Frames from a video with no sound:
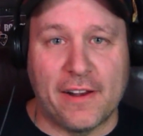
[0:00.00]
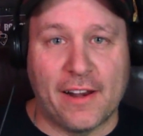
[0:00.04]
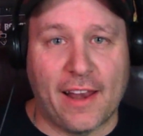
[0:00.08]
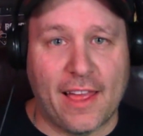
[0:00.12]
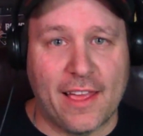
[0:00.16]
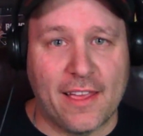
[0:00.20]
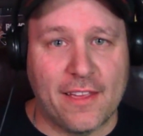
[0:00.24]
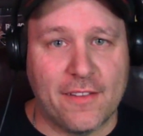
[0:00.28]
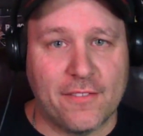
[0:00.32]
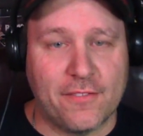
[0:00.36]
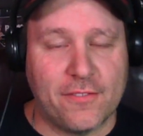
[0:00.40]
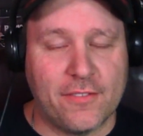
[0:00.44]

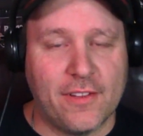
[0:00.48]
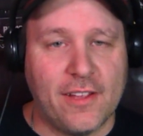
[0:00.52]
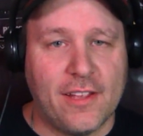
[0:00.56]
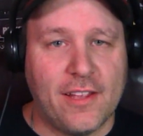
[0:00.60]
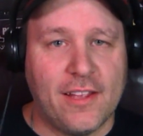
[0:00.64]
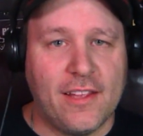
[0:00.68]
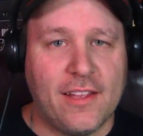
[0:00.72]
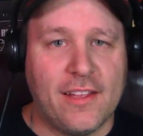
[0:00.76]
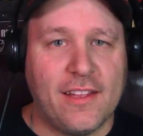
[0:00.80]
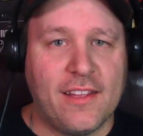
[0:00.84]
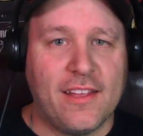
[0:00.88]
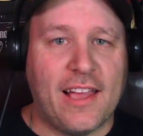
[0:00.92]
life
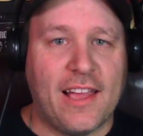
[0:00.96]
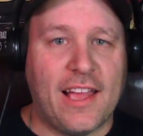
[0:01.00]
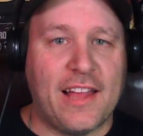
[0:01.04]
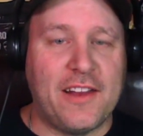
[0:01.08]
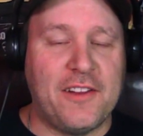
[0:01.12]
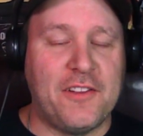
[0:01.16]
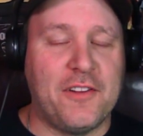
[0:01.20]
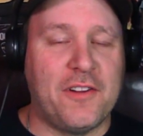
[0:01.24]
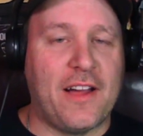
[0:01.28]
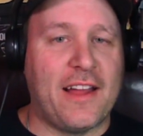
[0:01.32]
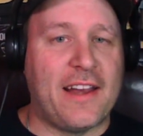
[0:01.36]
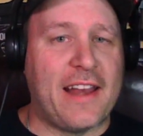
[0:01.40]

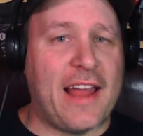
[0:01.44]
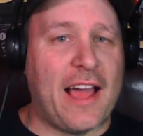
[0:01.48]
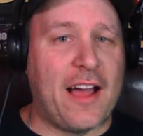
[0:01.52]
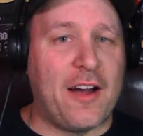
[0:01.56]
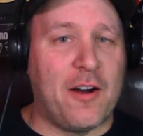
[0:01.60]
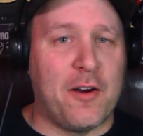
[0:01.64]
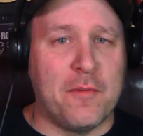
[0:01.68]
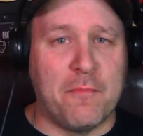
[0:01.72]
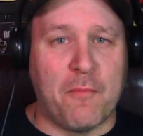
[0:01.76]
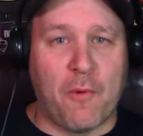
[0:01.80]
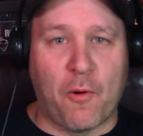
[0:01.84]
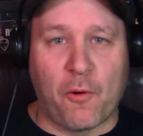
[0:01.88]
and
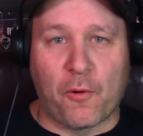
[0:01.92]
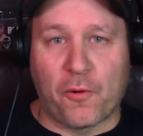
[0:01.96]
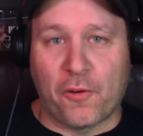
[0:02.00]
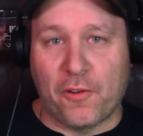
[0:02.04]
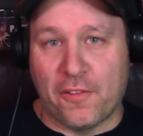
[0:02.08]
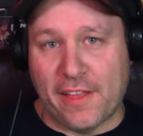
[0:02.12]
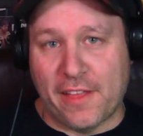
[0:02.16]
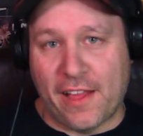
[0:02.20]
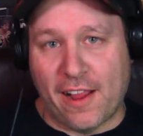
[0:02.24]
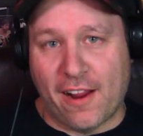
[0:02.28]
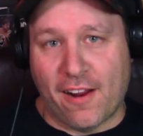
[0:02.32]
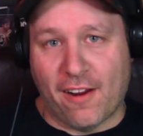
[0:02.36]
how
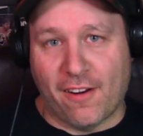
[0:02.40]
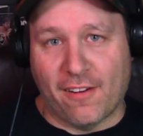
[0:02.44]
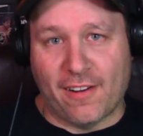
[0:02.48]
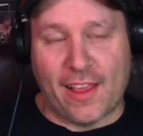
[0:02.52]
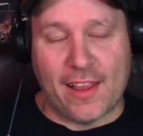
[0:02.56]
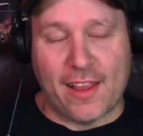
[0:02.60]
immoral they are.